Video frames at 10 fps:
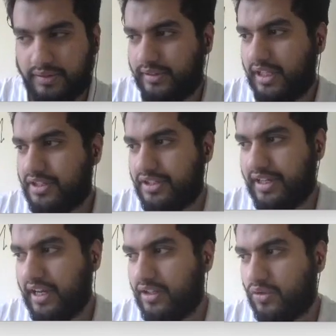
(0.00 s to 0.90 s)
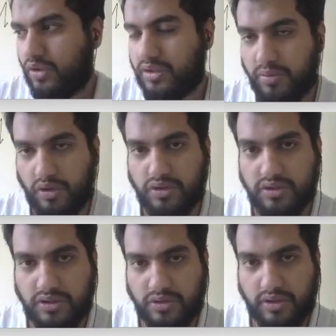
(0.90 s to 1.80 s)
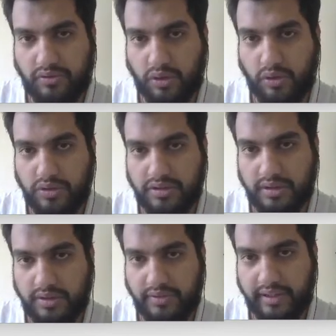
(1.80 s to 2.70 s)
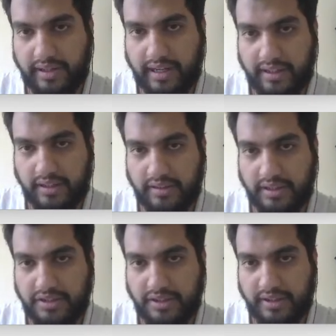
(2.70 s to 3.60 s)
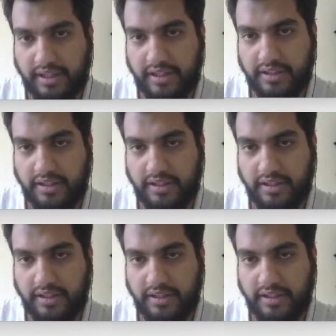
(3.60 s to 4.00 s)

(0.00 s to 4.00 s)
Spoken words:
the state corresponds to the follows. You can write the state